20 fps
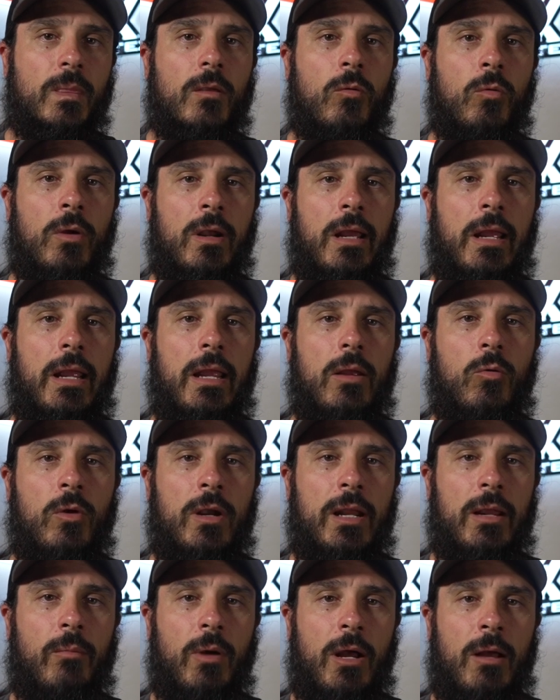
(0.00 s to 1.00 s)
when
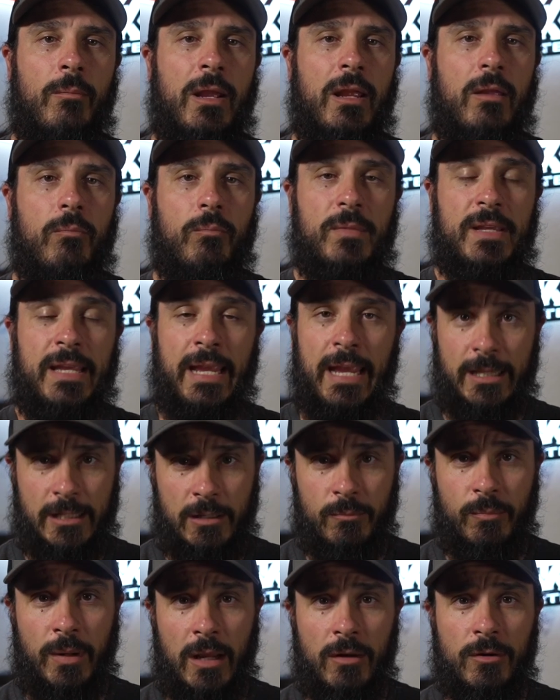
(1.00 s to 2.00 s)
I bought my
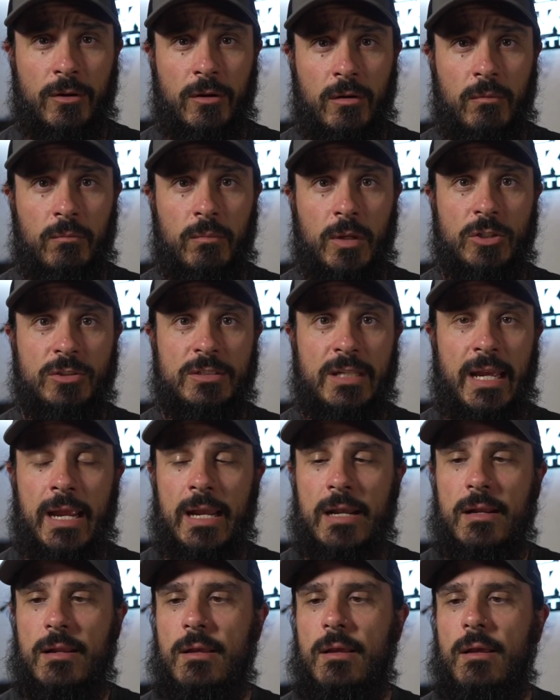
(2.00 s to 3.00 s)
Canyon Pounder bow
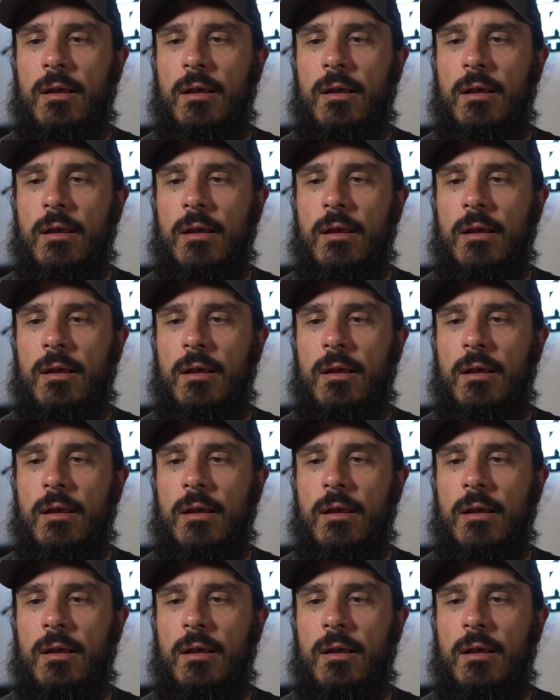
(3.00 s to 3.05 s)
sight.